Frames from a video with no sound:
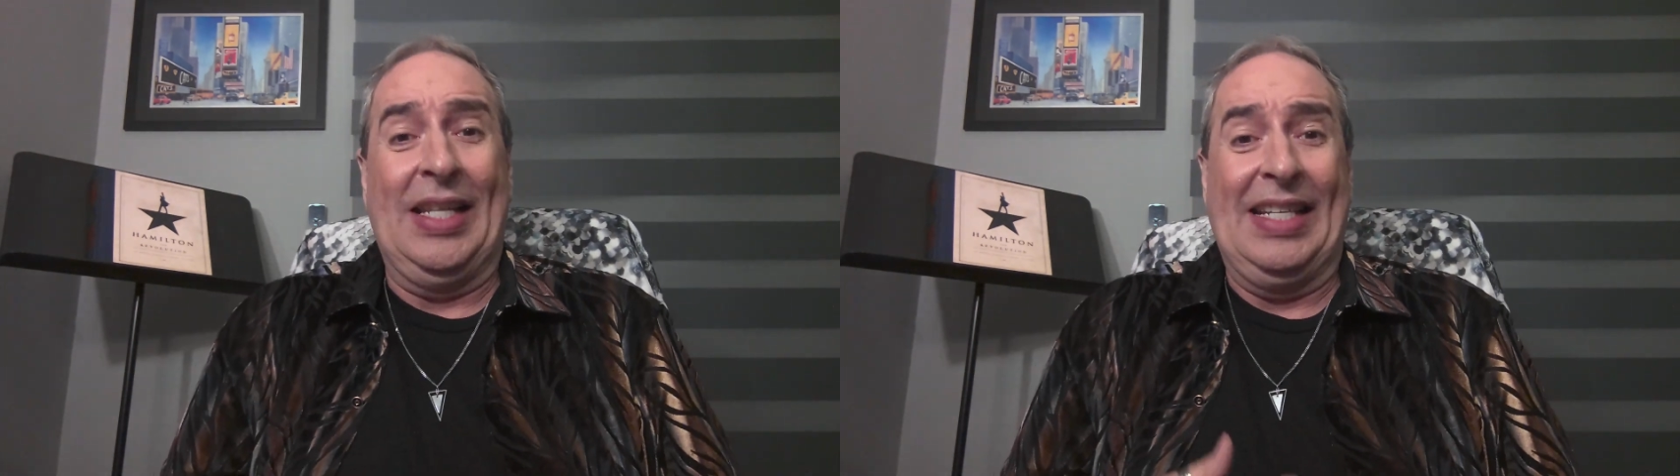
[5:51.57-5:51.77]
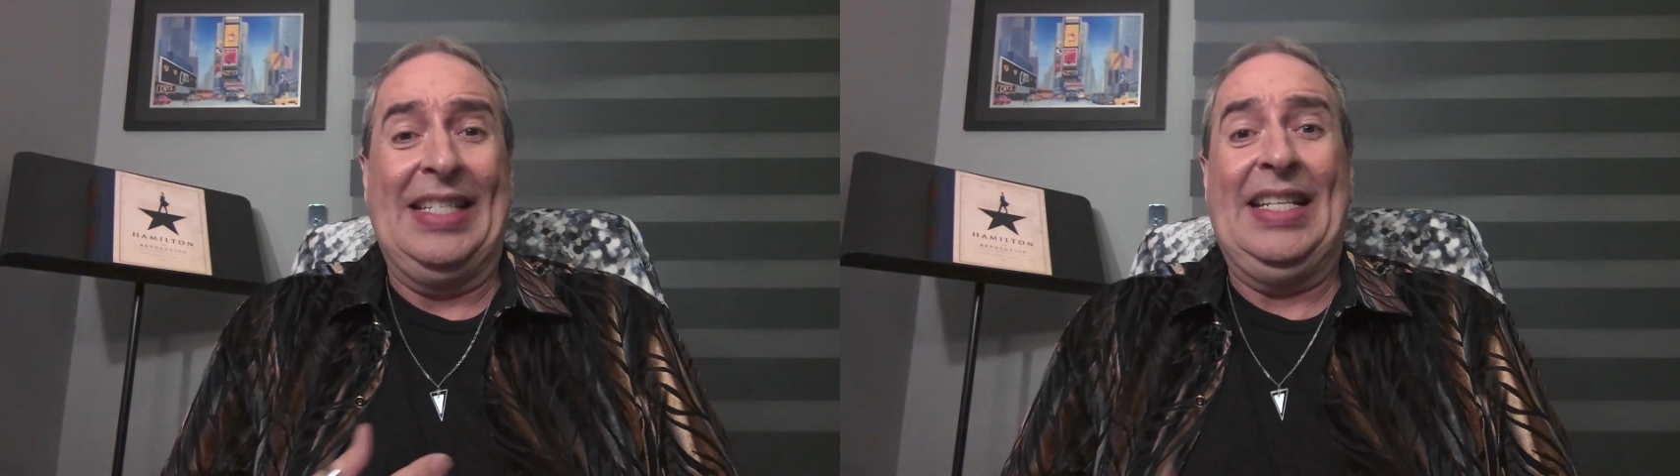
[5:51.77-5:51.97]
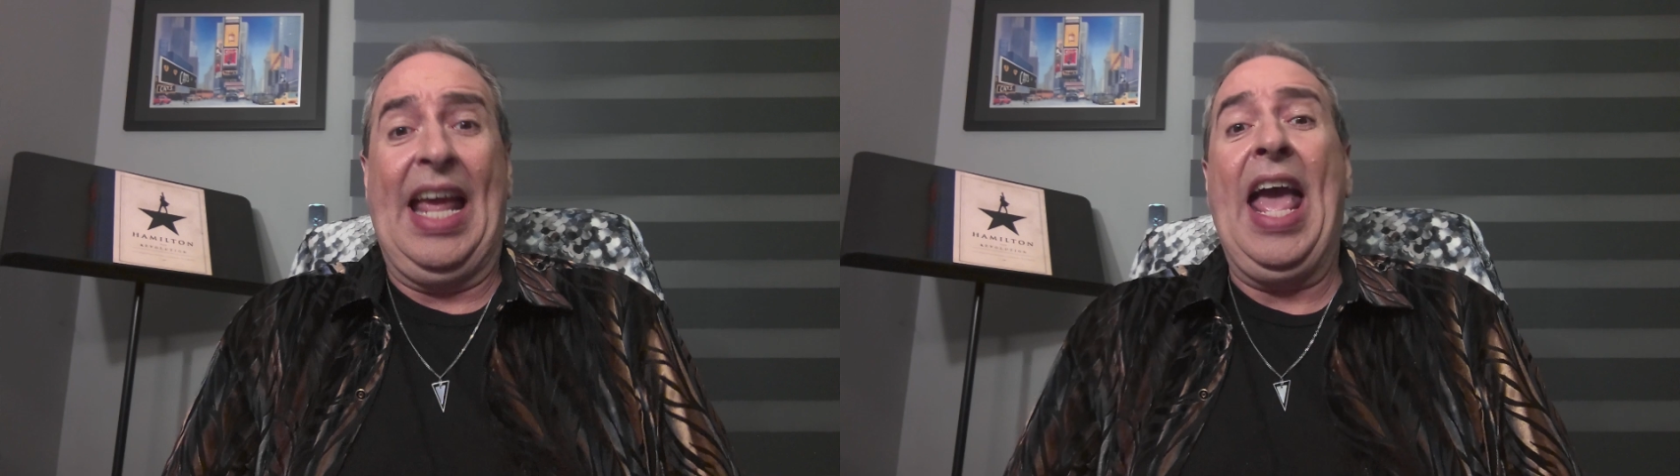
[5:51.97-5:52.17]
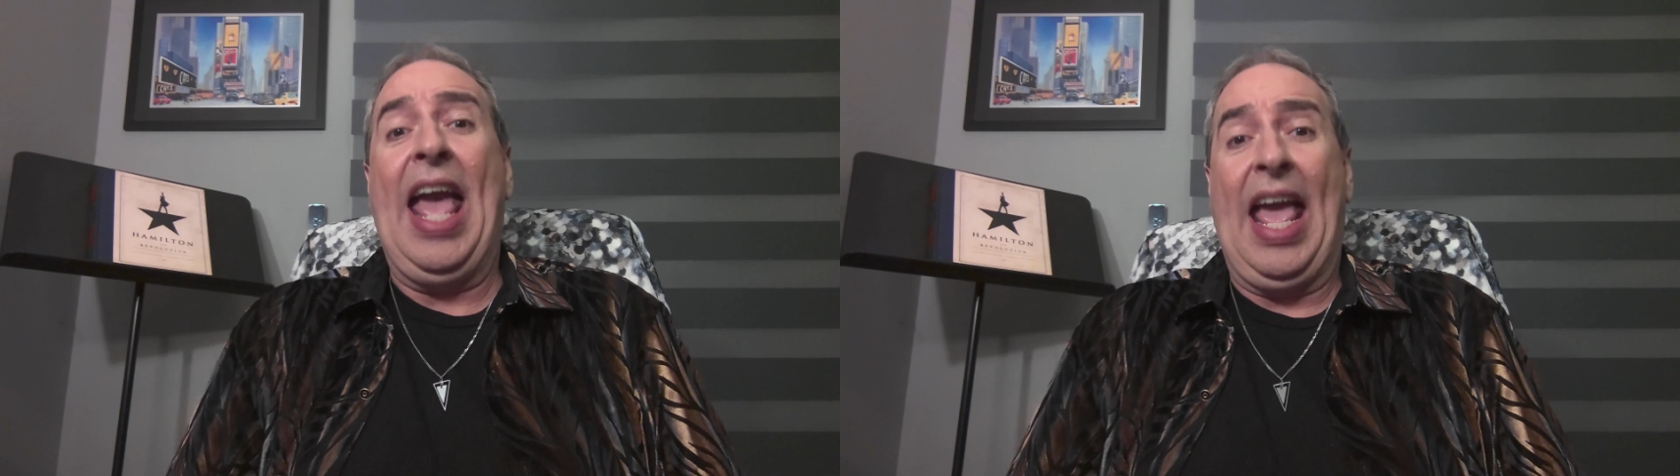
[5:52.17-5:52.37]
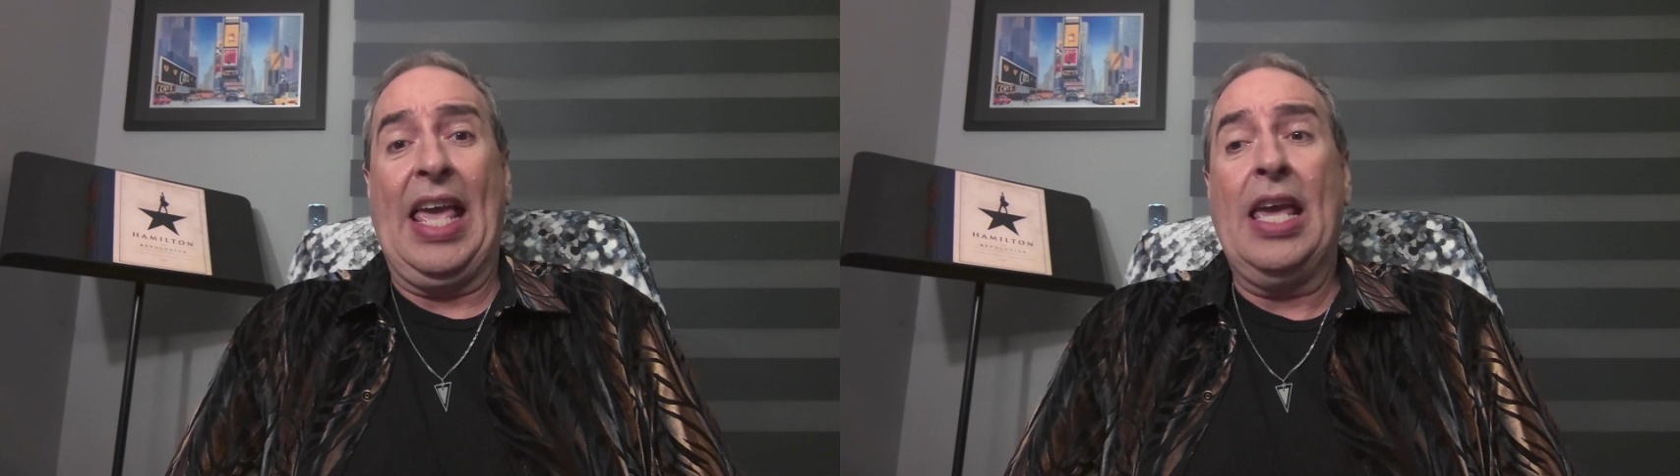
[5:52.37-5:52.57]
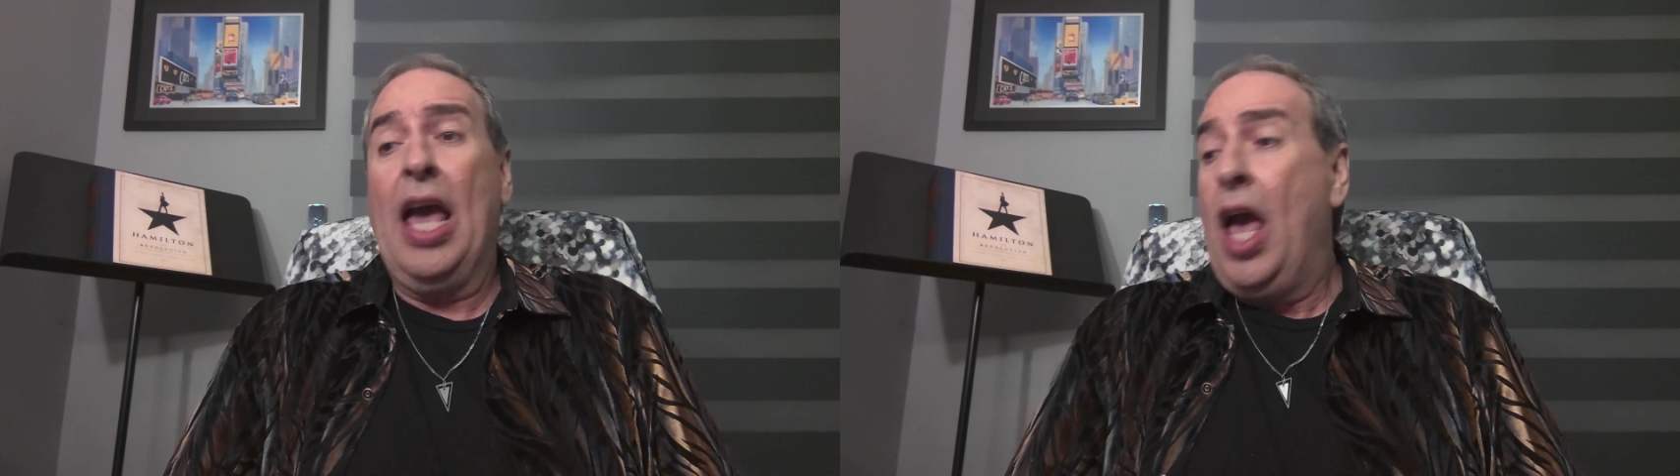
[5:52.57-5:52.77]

a day.